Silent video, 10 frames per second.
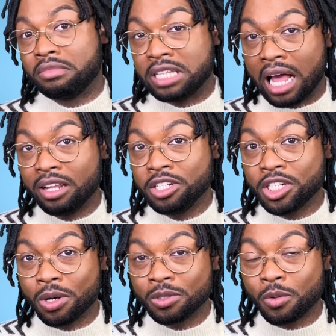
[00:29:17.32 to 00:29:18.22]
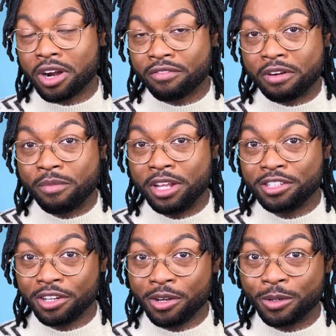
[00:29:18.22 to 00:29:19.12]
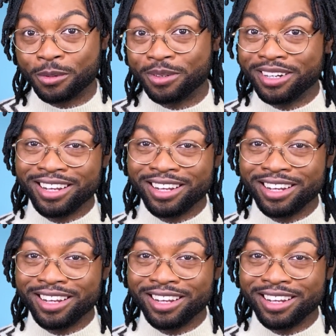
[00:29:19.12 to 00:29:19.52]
talent shows work for me too.